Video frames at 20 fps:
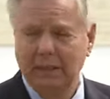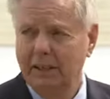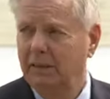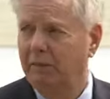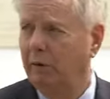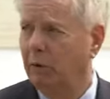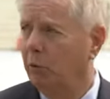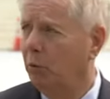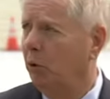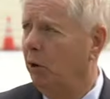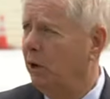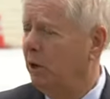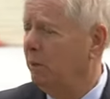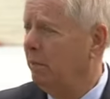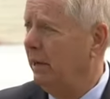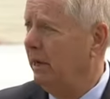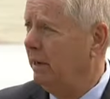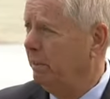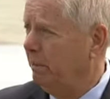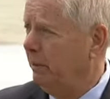If you're worried
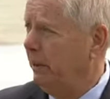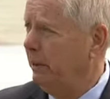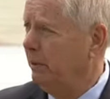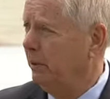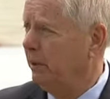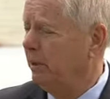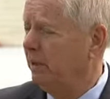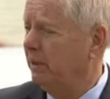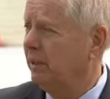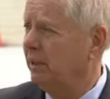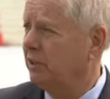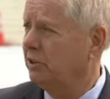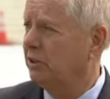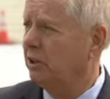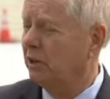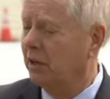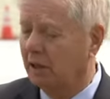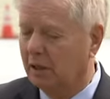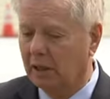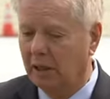about people in the
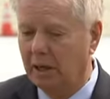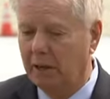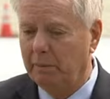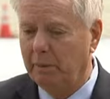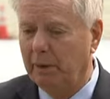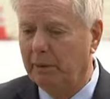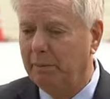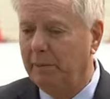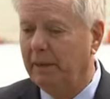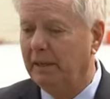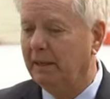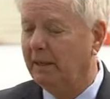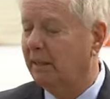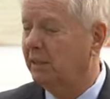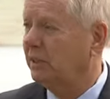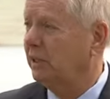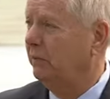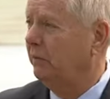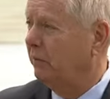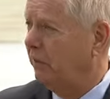District of Columbia being
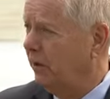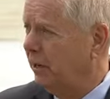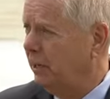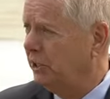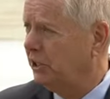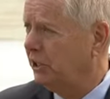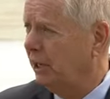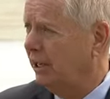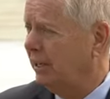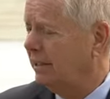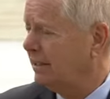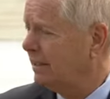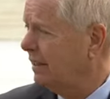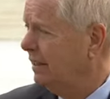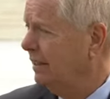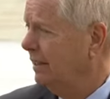disenfranchised,